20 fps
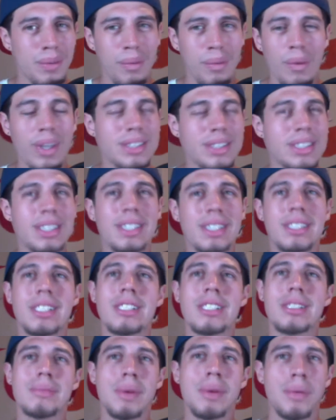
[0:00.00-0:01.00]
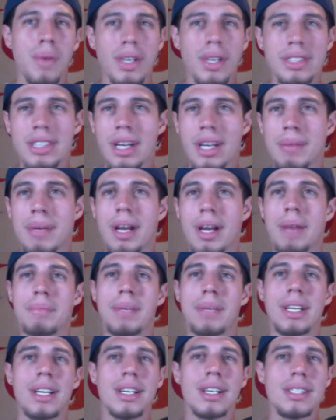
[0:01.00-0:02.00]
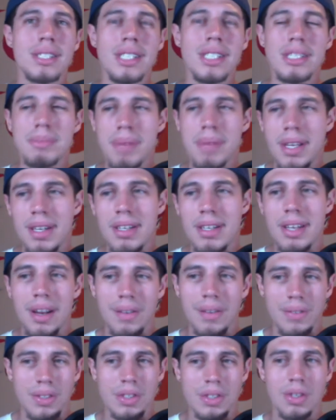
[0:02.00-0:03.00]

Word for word: what's in the system and what's coming up because he's been there for